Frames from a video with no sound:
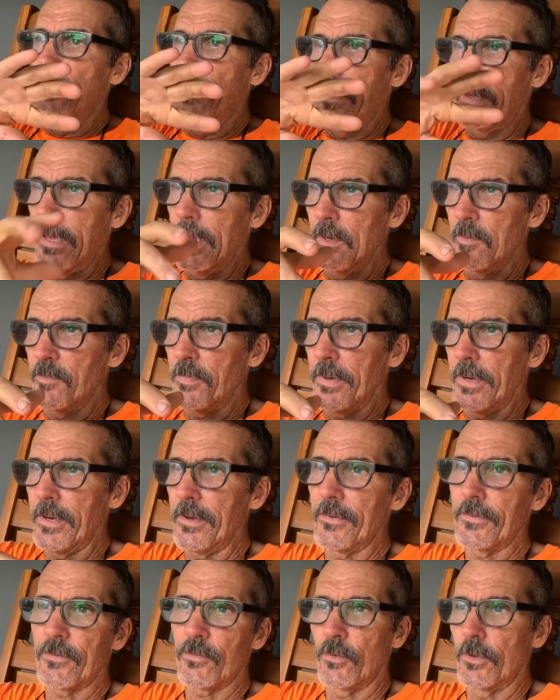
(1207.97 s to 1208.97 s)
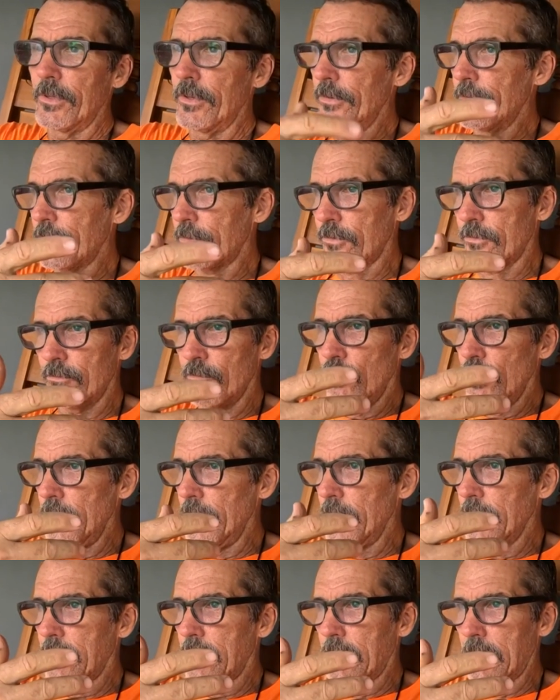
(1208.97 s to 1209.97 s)
the end piece with
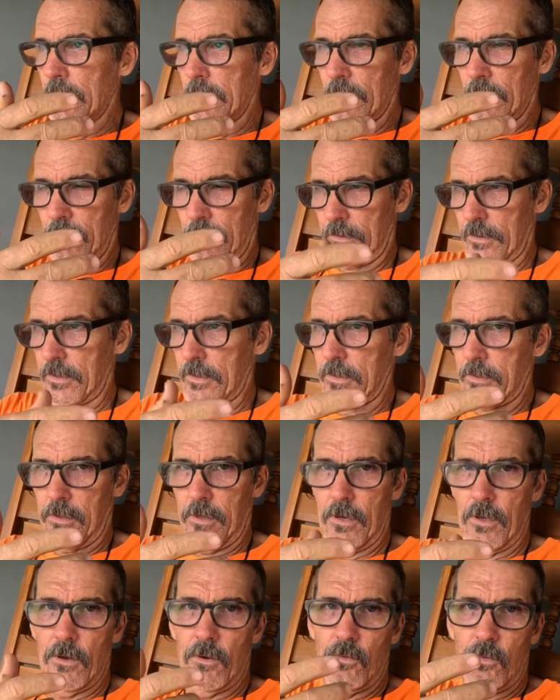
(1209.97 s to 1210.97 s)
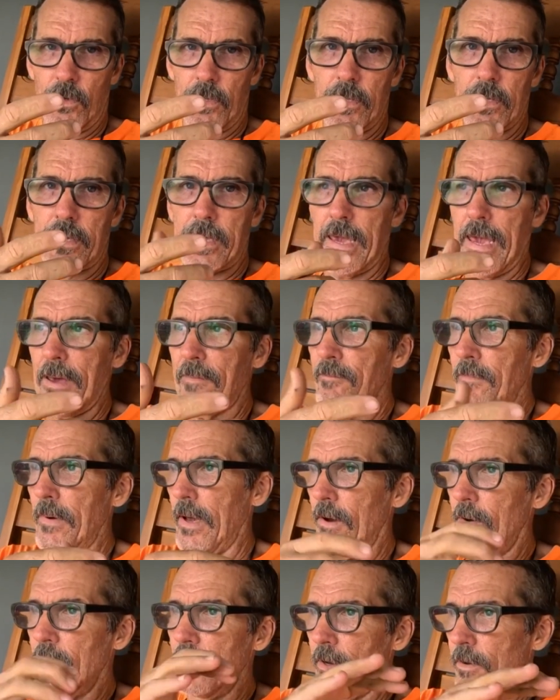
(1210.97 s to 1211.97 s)
the you know, with the cap
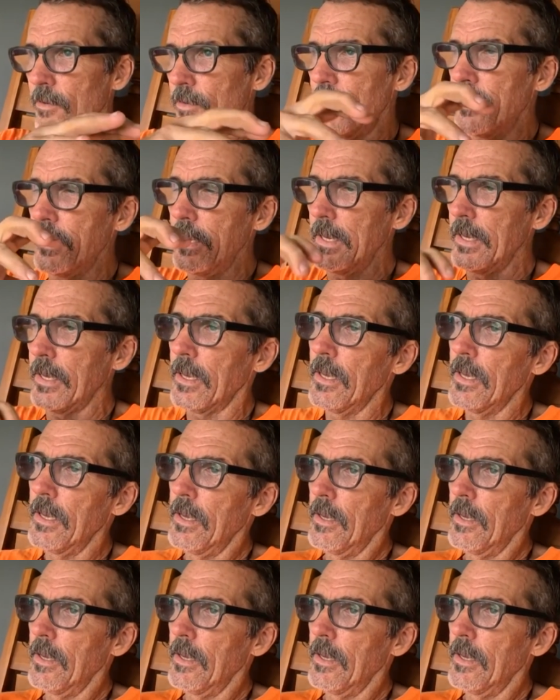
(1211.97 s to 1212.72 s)
mount and everything,